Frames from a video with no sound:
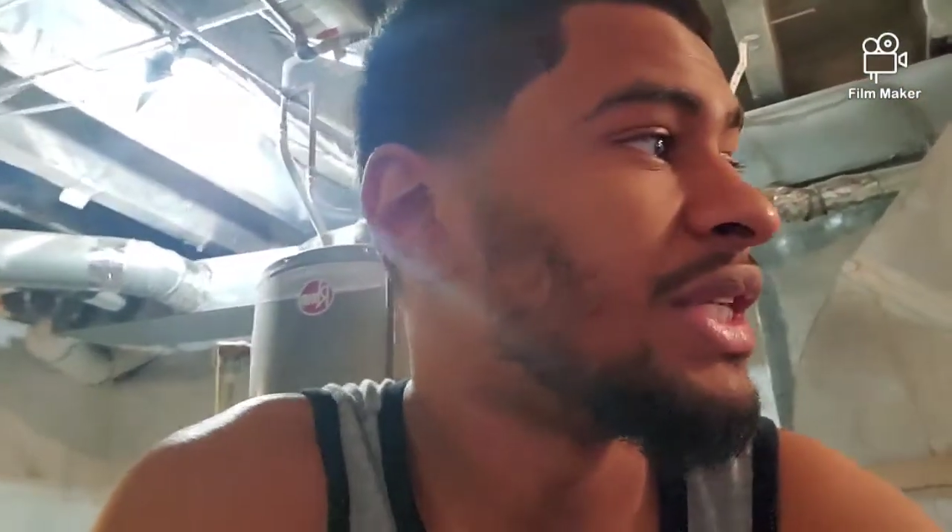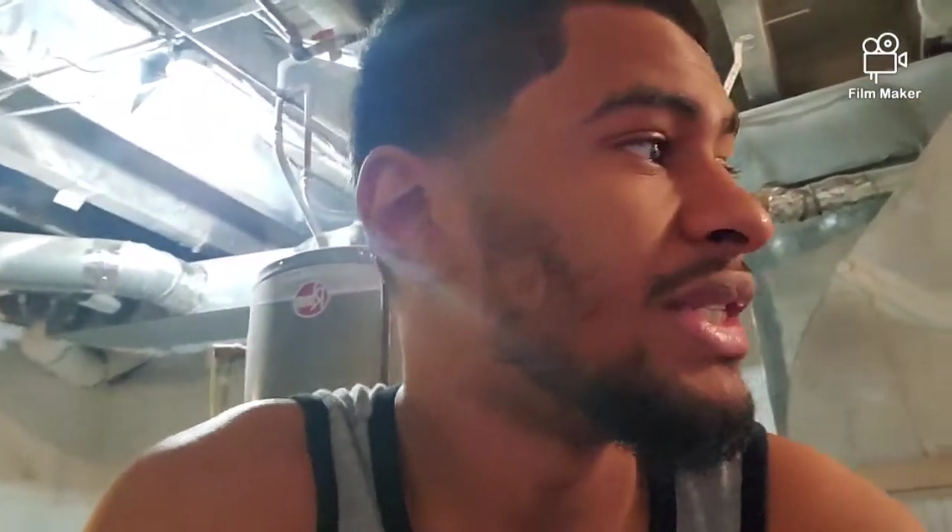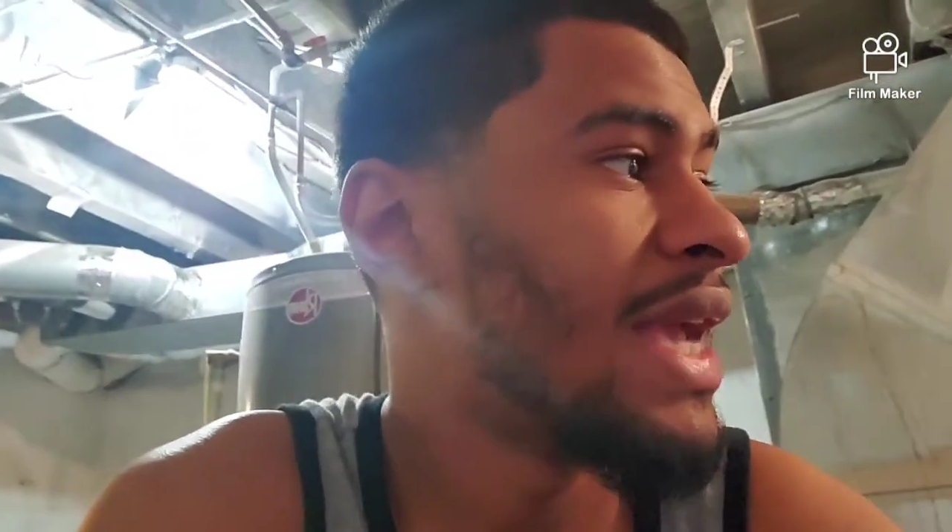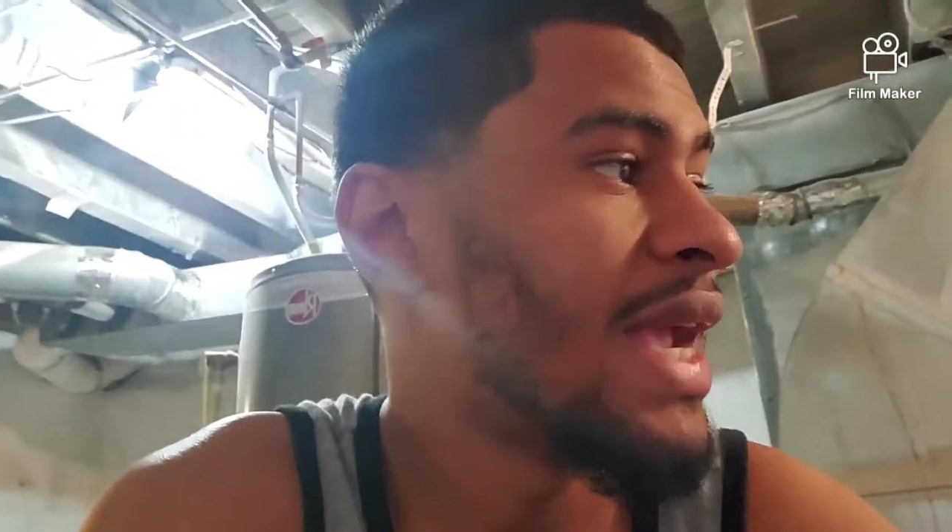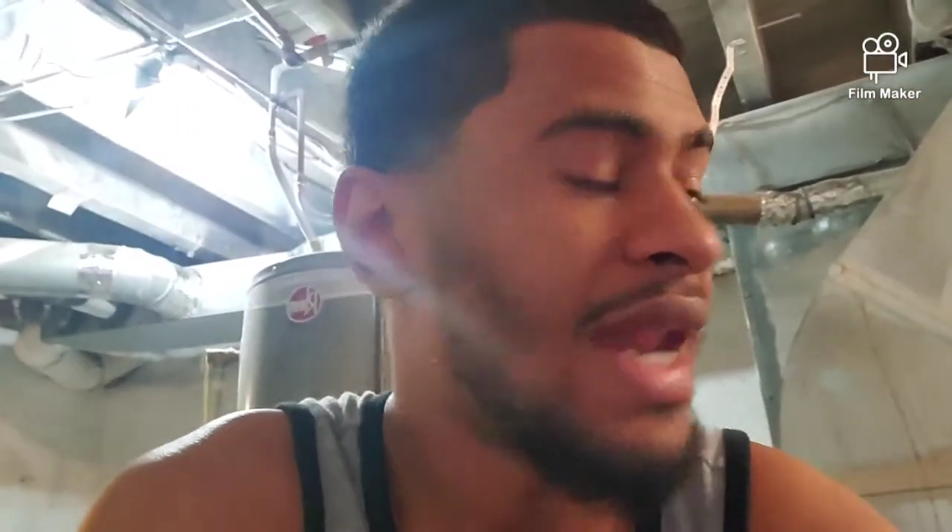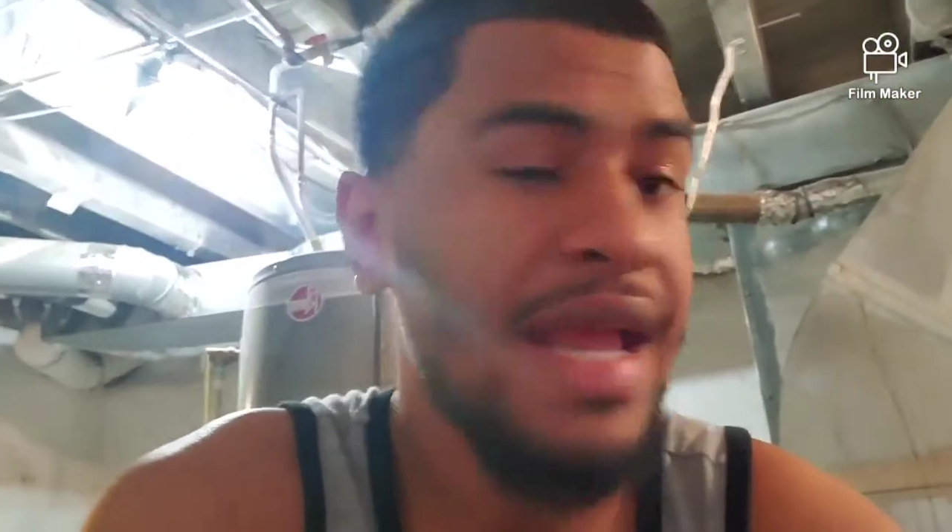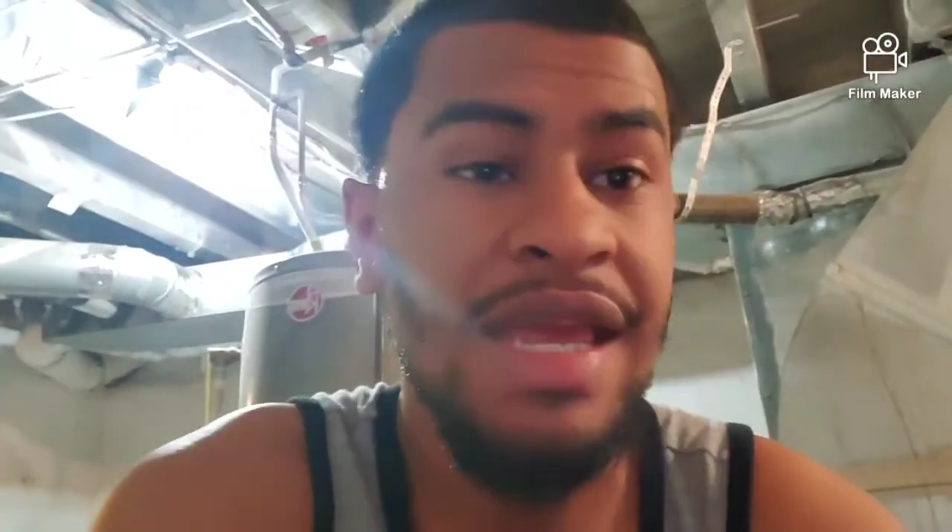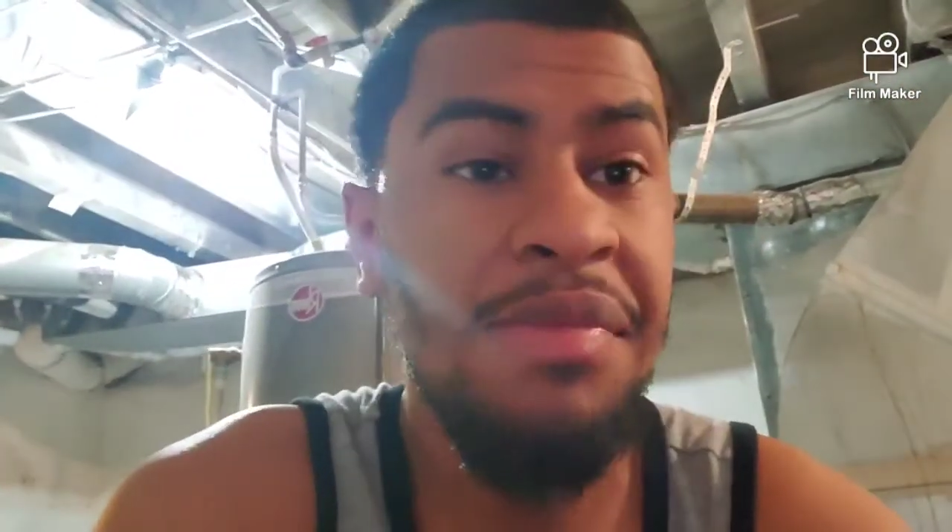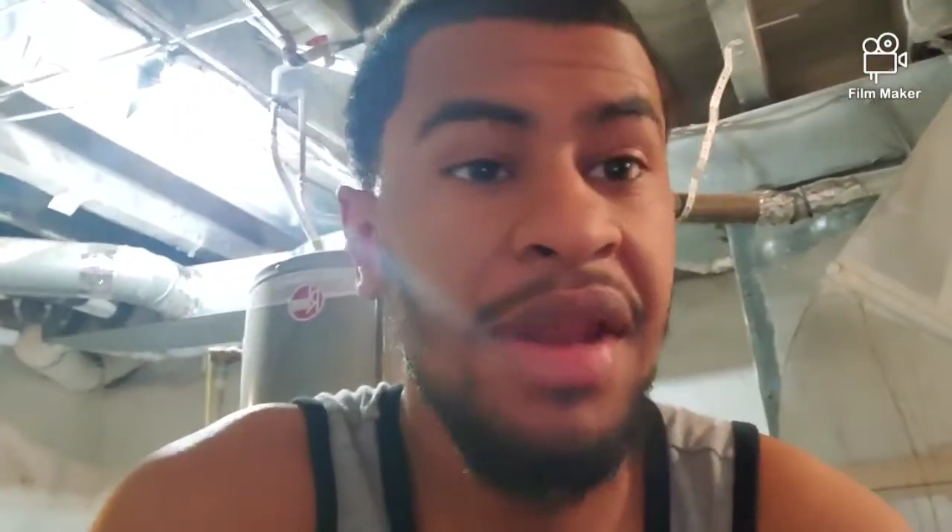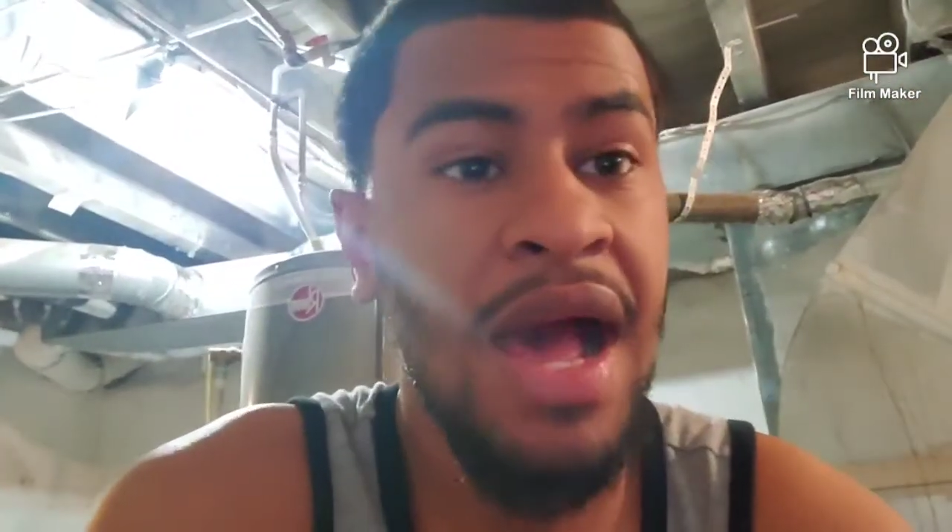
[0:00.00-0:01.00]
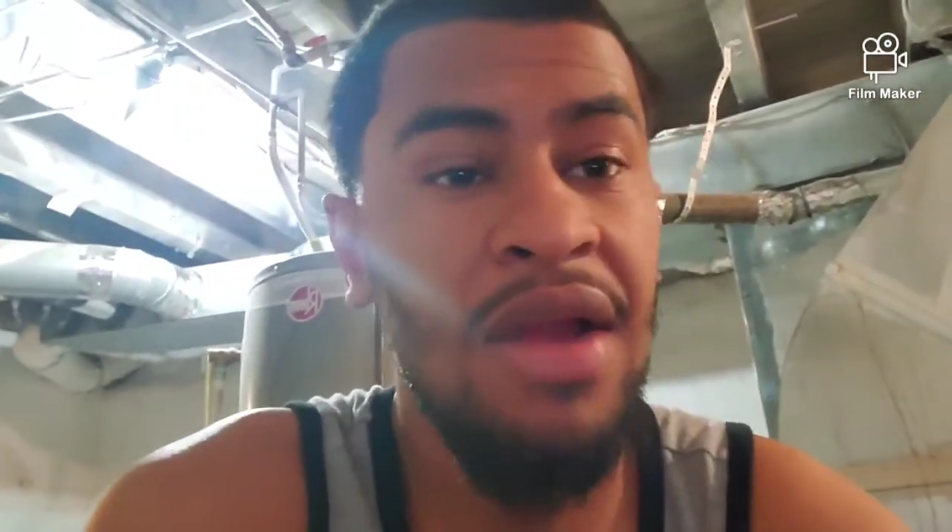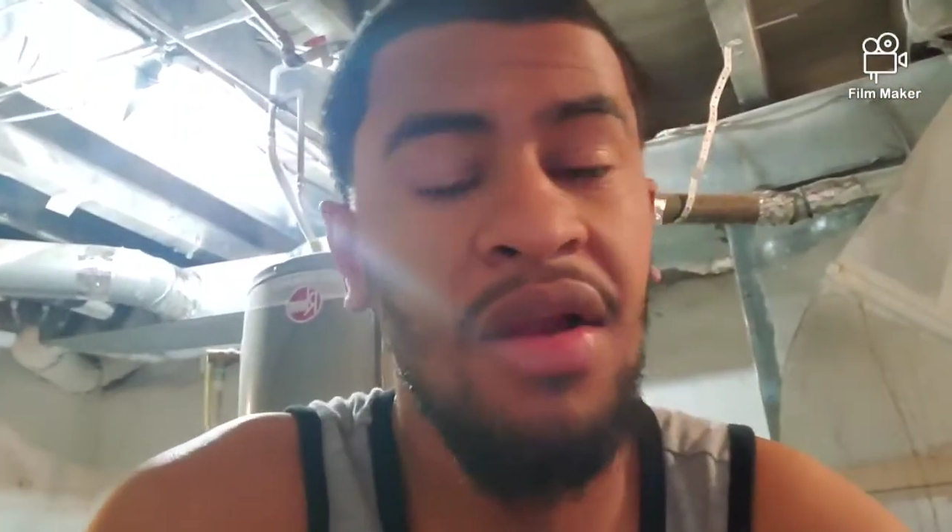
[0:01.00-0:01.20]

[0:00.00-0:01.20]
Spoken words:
tank and I keep an eye